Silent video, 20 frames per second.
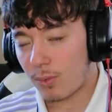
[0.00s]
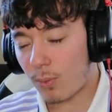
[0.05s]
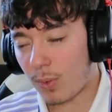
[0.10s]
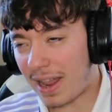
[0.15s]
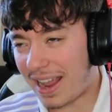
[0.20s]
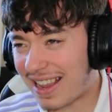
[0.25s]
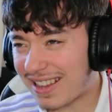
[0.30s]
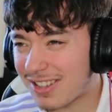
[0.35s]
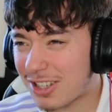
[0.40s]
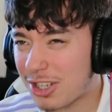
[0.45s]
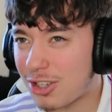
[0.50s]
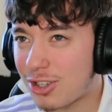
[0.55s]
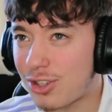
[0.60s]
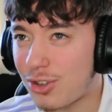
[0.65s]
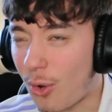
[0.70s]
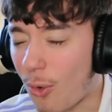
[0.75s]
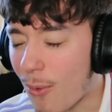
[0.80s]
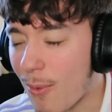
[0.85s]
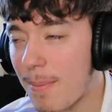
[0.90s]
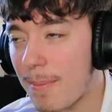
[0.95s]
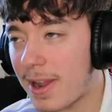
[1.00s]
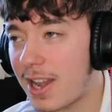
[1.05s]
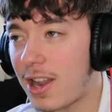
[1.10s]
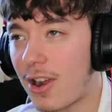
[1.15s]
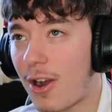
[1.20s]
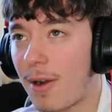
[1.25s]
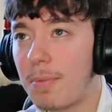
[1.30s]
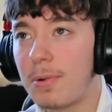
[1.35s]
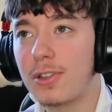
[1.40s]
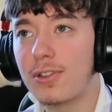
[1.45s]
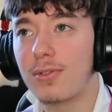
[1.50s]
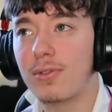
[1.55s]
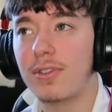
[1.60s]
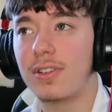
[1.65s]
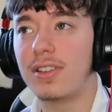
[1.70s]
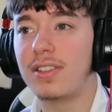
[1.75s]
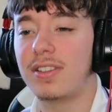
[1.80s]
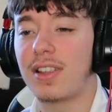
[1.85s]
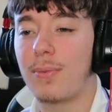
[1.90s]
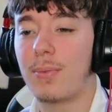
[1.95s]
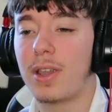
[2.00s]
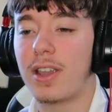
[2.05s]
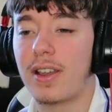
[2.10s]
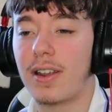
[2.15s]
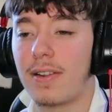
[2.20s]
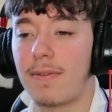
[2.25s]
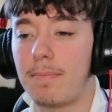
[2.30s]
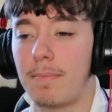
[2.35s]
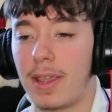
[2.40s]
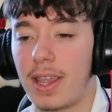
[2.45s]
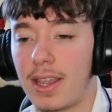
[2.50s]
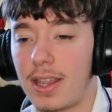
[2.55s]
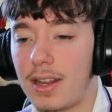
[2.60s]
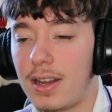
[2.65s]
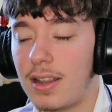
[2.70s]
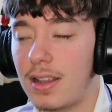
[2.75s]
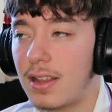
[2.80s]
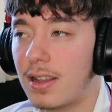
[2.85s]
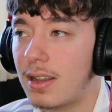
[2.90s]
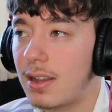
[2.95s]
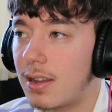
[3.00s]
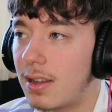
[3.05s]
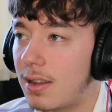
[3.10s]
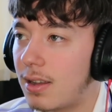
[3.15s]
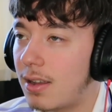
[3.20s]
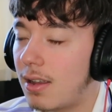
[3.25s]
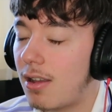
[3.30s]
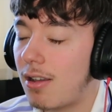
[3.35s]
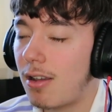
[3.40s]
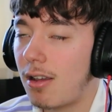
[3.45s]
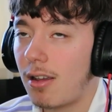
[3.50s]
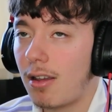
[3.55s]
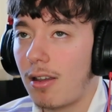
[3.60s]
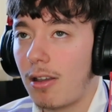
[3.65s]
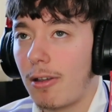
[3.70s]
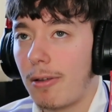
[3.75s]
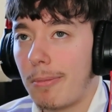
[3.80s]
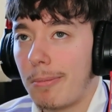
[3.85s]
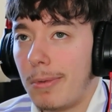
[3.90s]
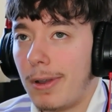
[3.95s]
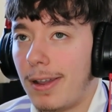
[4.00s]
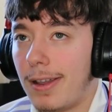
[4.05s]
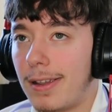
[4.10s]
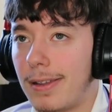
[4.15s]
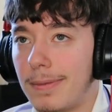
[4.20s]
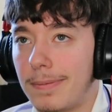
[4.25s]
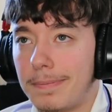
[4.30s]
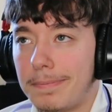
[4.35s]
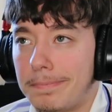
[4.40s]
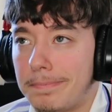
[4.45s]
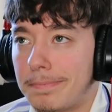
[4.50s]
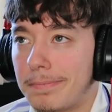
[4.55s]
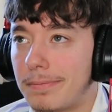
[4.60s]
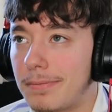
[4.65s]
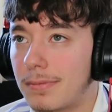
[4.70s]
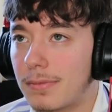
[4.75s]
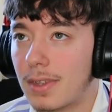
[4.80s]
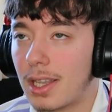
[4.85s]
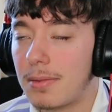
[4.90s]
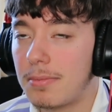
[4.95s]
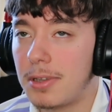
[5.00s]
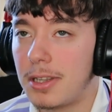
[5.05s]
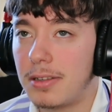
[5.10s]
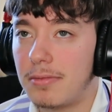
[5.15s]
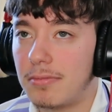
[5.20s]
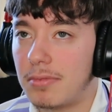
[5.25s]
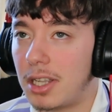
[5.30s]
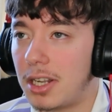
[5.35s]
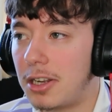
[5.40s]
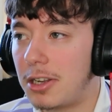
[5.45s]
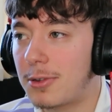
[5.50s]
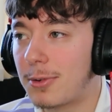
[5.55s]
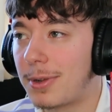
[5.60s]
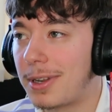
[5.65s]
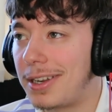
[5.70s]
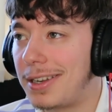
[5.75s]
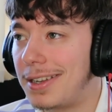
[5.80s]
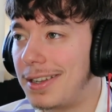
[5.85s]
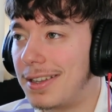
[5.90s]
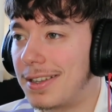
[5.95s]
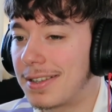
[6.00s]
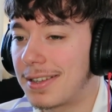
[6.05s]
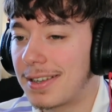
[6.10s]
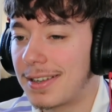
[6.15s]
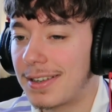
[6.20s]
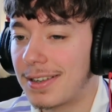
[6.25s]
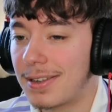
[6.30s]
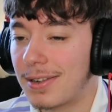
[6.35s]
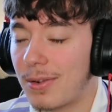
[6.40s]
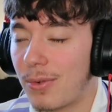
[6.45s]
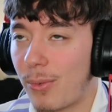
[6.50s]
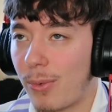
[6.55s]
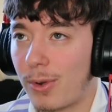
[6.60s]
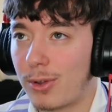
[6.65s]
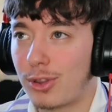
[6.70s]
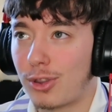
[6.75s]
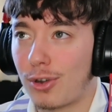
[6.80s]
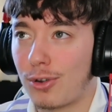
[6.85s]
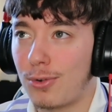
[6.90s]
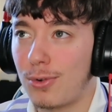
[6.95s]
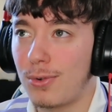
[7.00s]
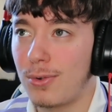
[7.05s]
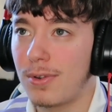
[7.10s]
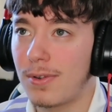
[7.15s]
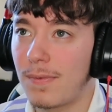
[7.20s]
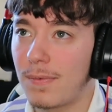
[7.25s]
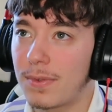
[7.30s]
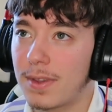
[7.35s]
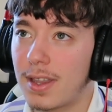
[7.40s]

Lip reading: We had so many opportunities that we could have made. But, I mean, it is what it is. We're through.